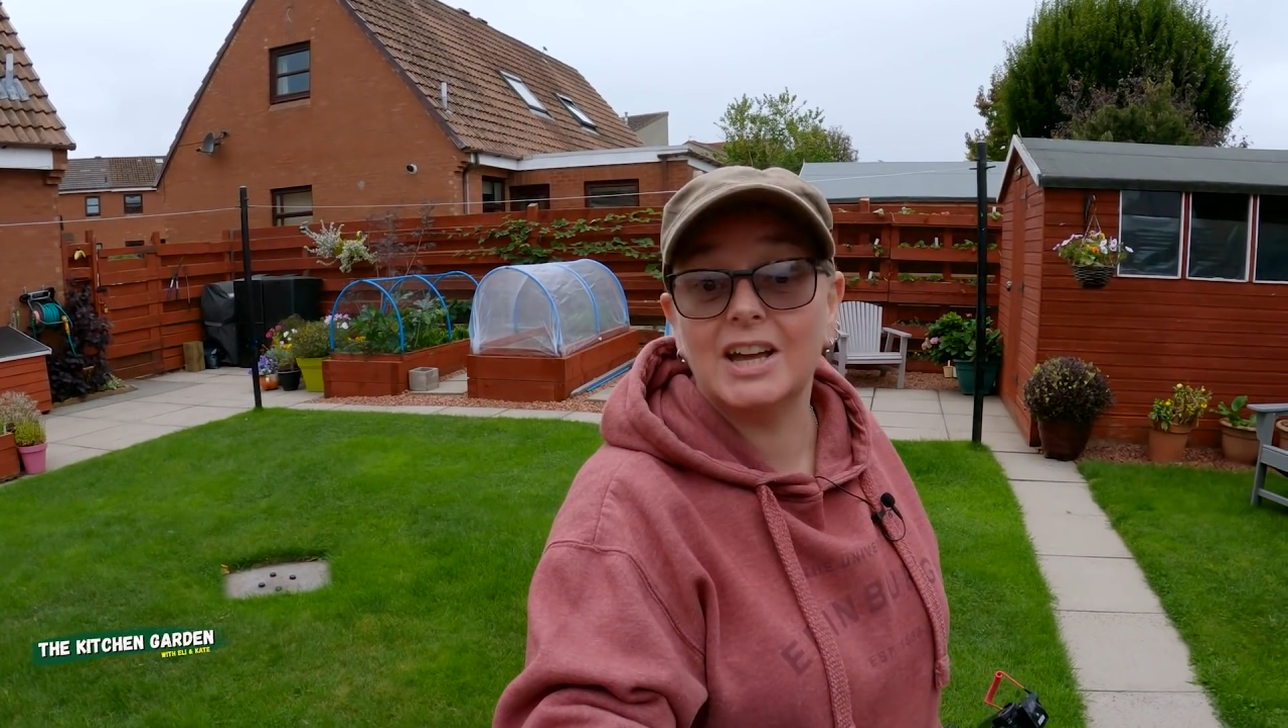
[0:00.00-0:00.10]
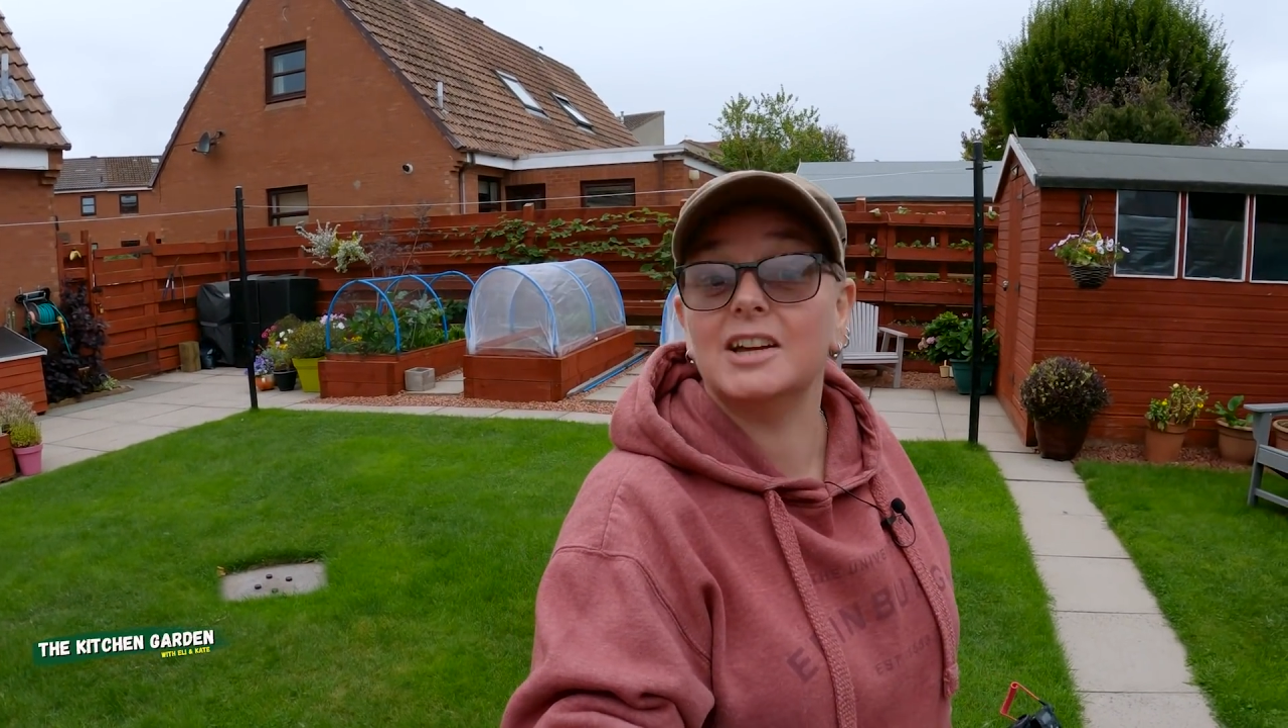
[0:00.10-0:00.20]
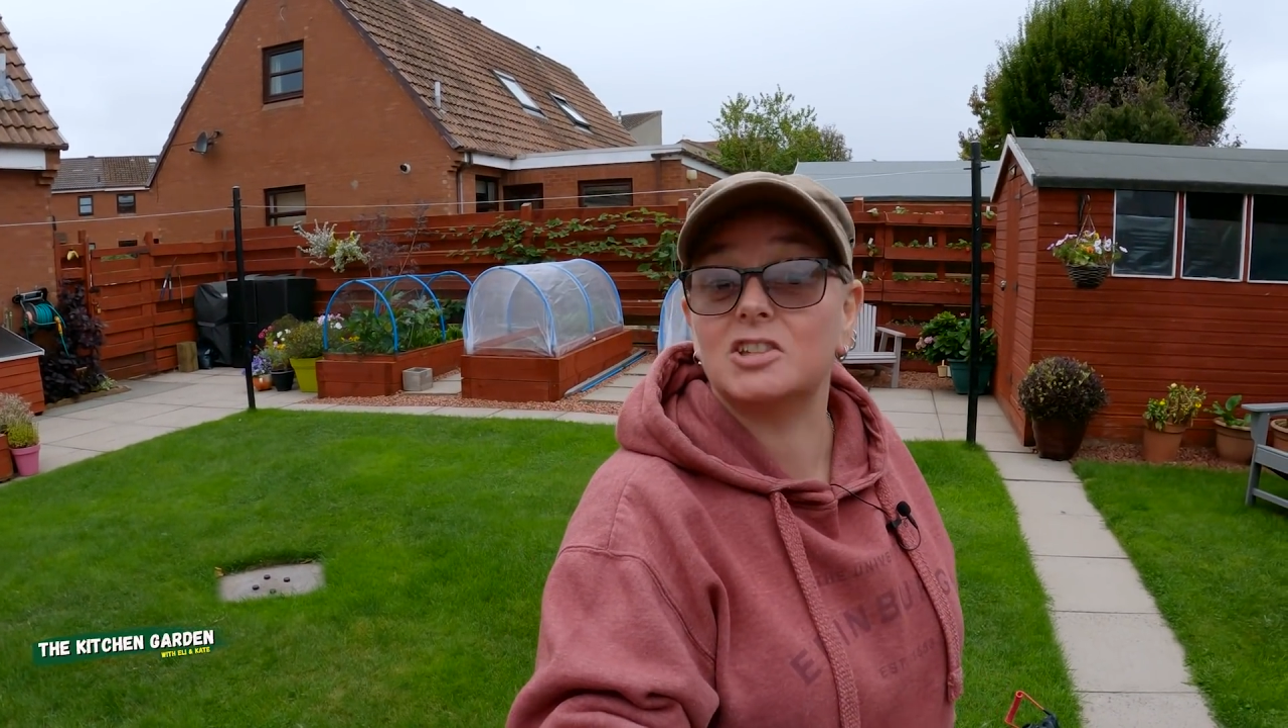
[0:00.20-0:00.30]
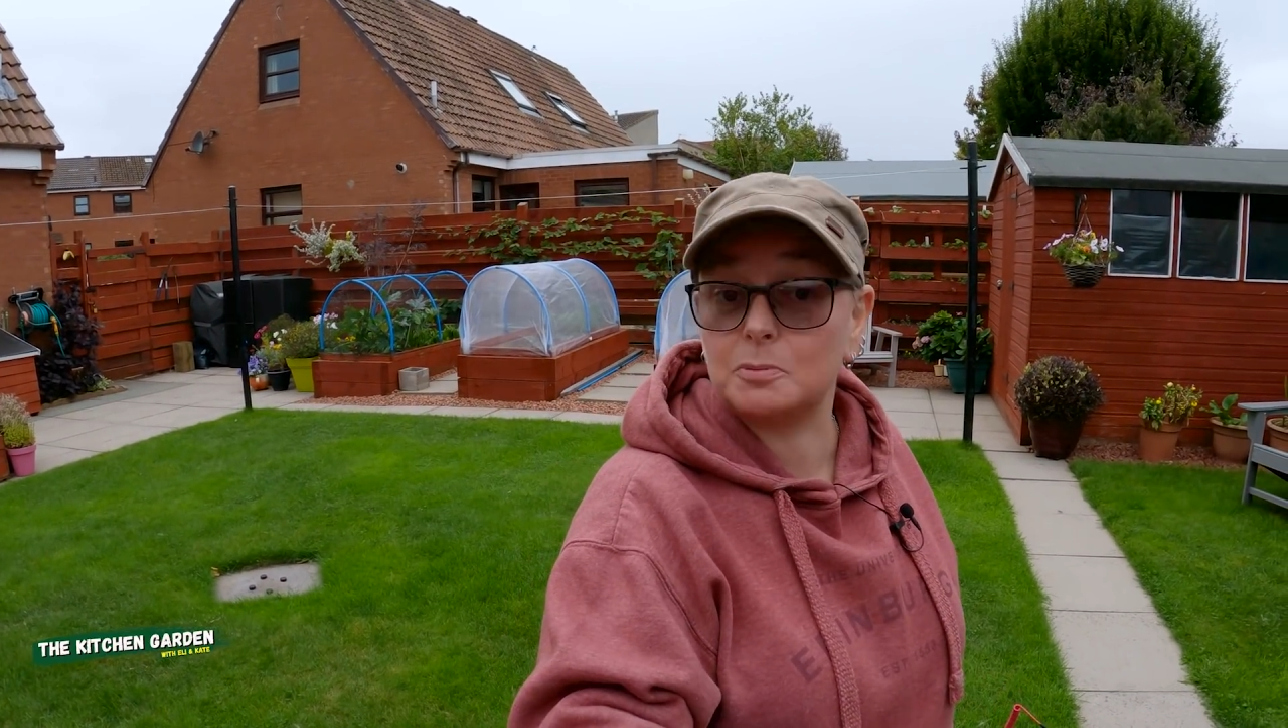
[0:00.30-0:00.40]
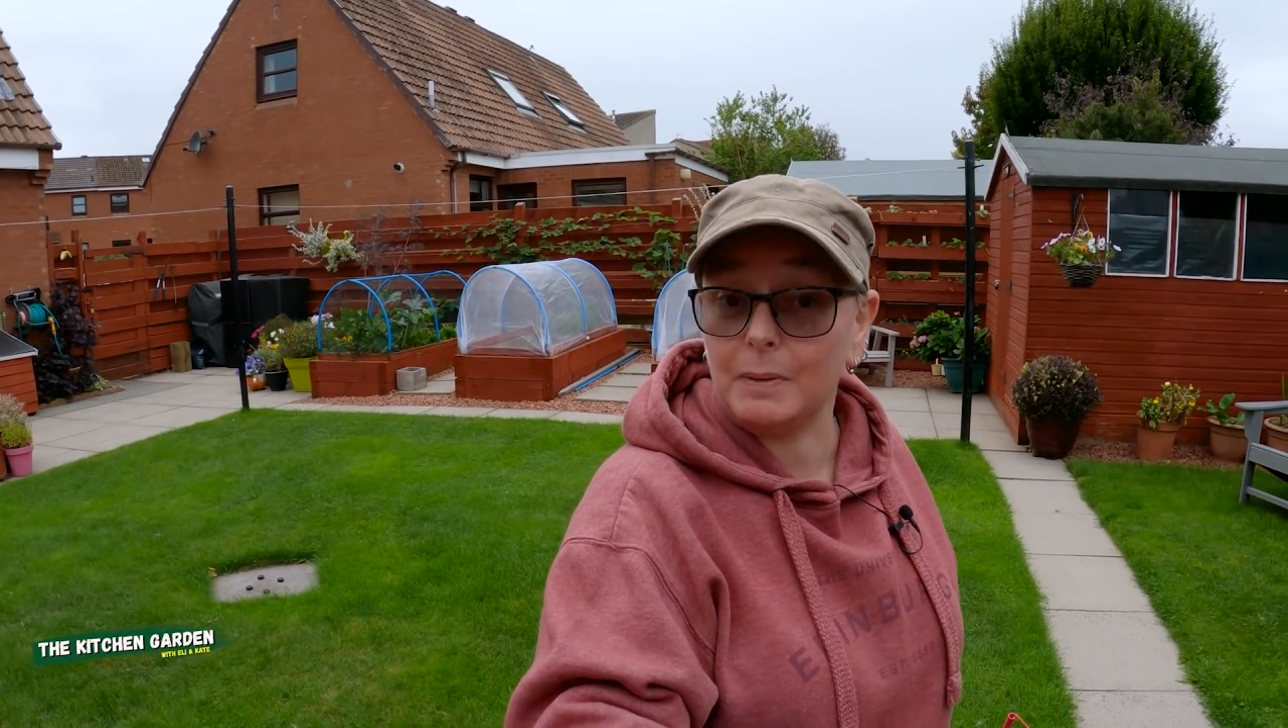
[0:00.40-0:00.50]

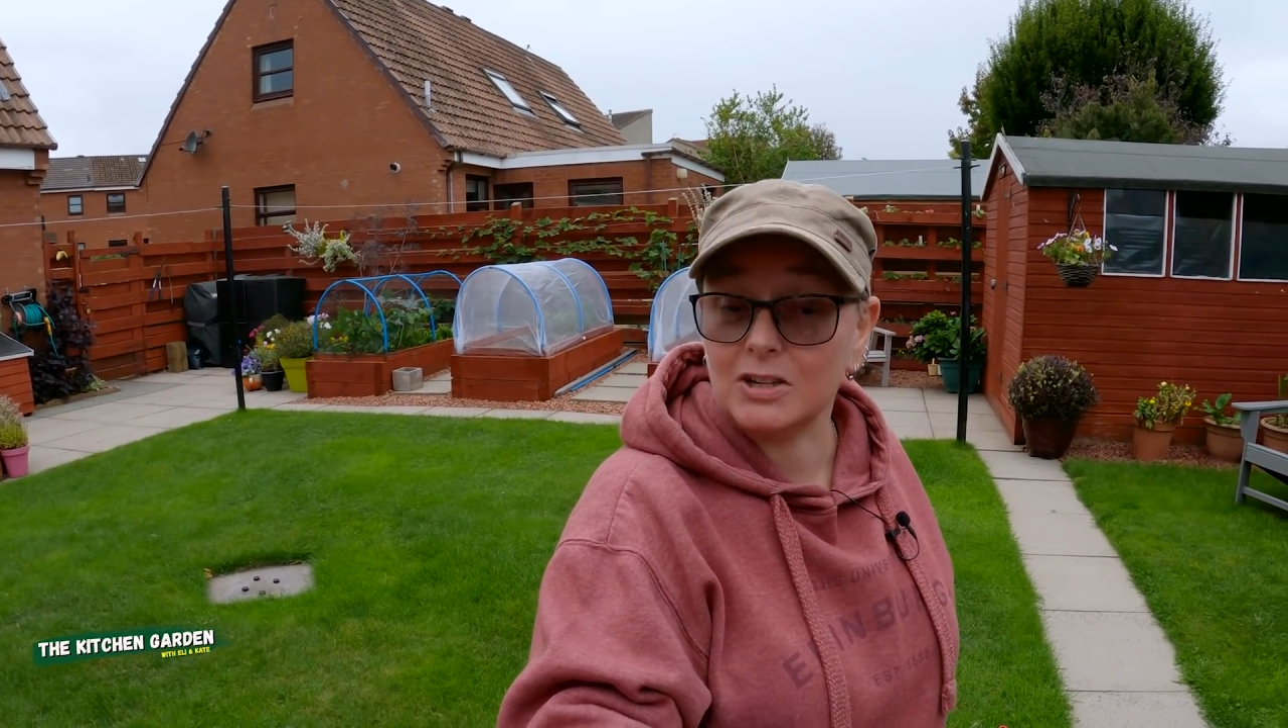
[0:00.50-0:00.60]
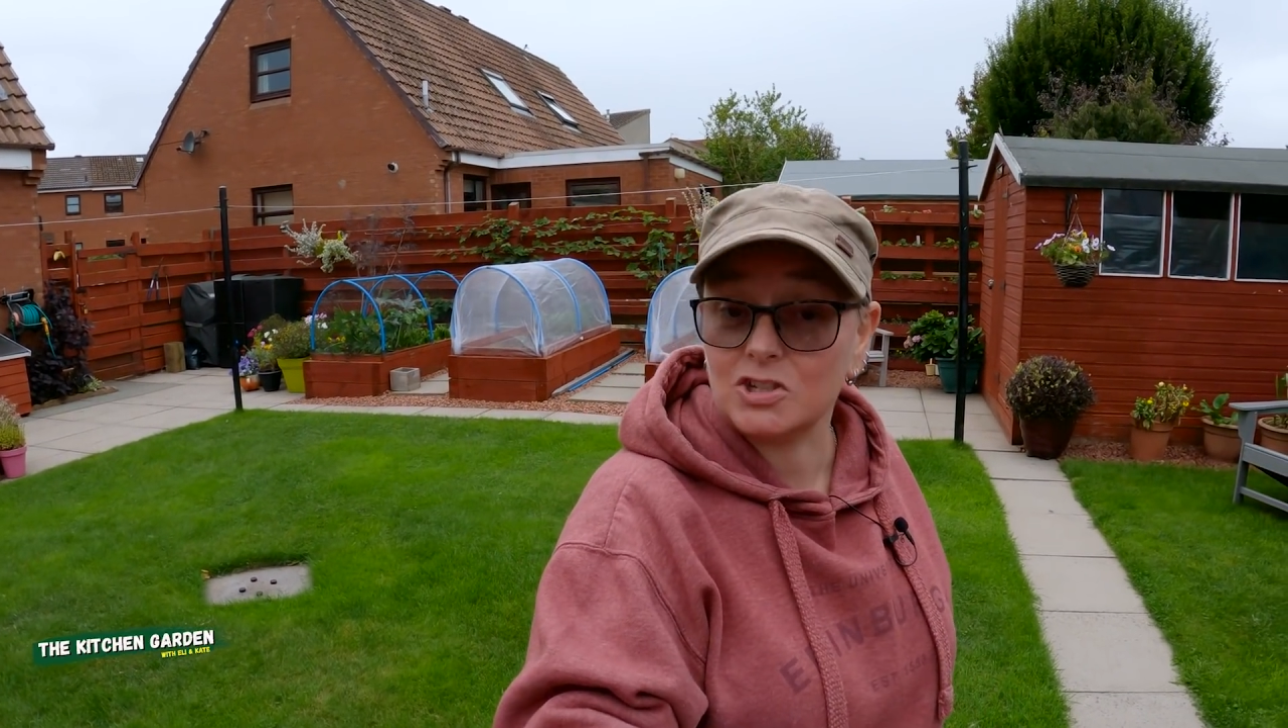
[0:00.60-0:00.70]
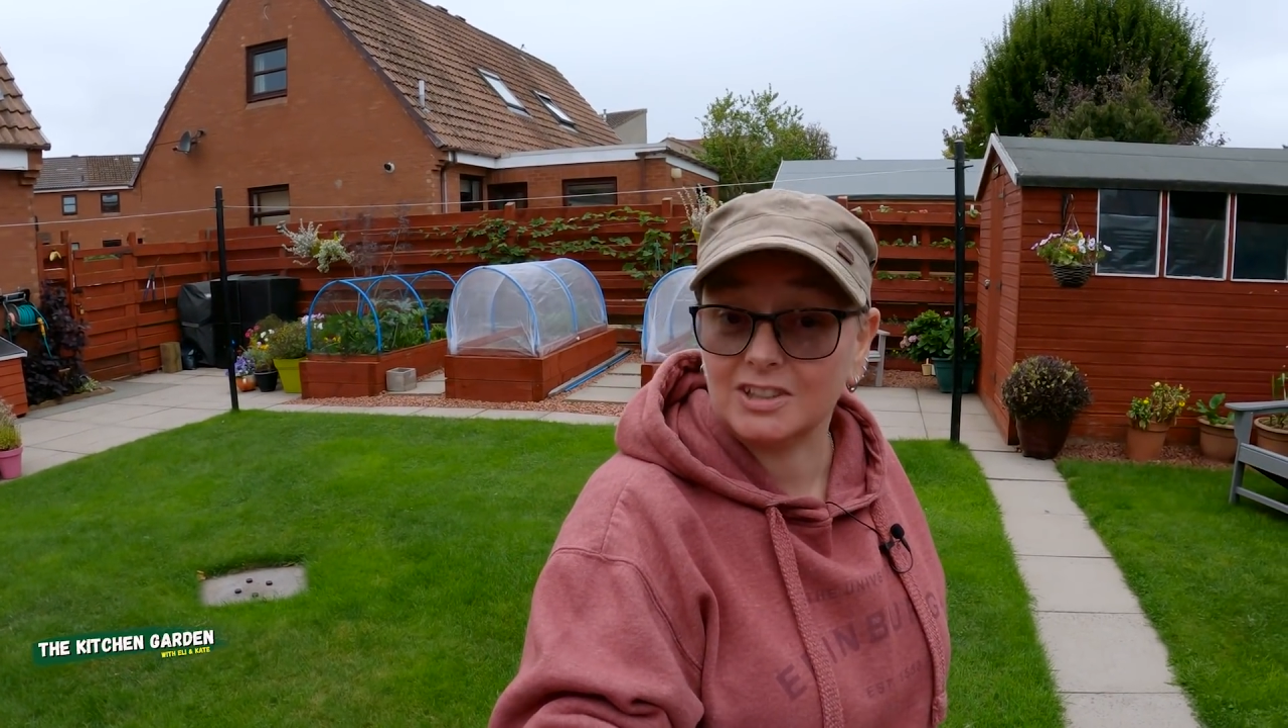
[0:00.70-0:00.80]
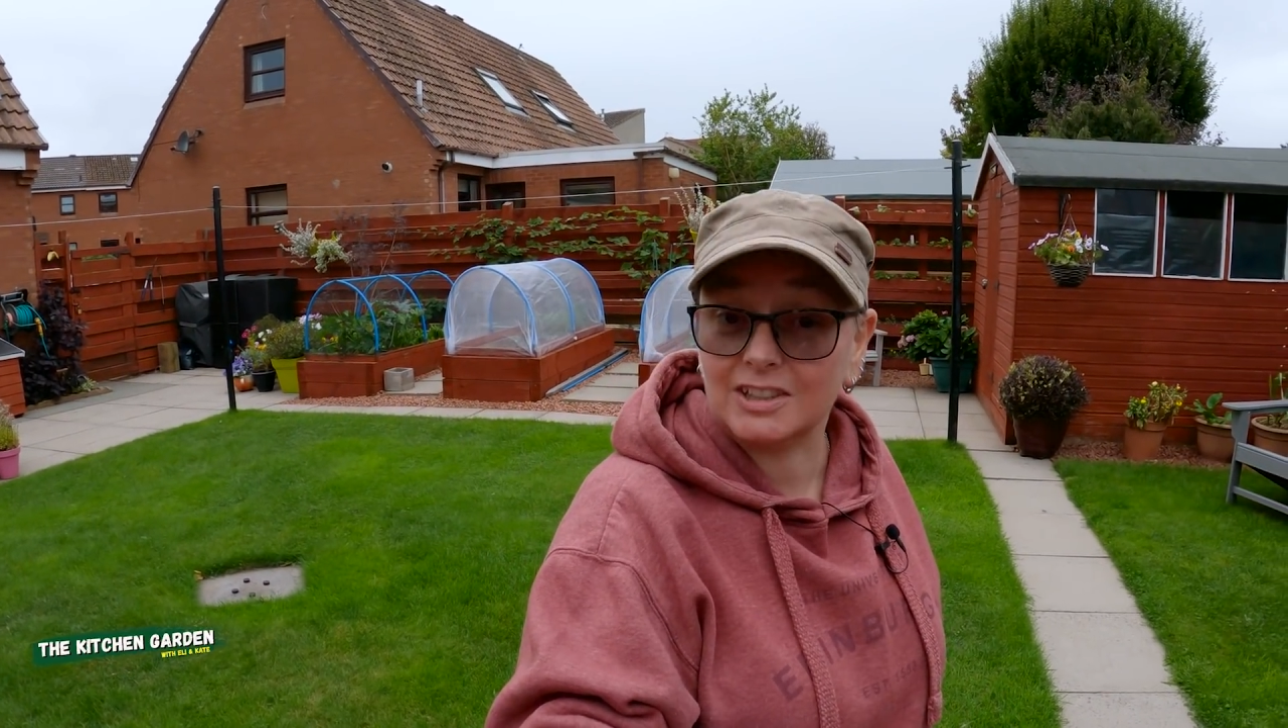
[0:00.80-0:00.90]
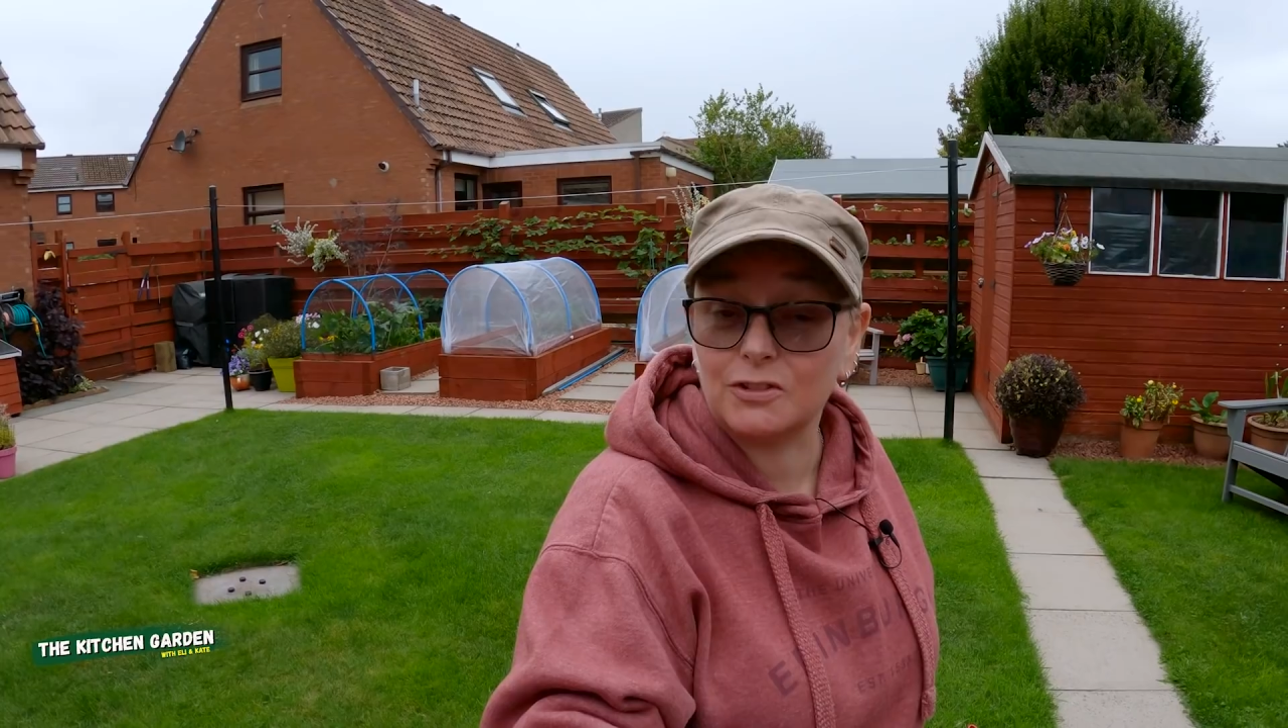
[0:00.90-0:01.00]
especially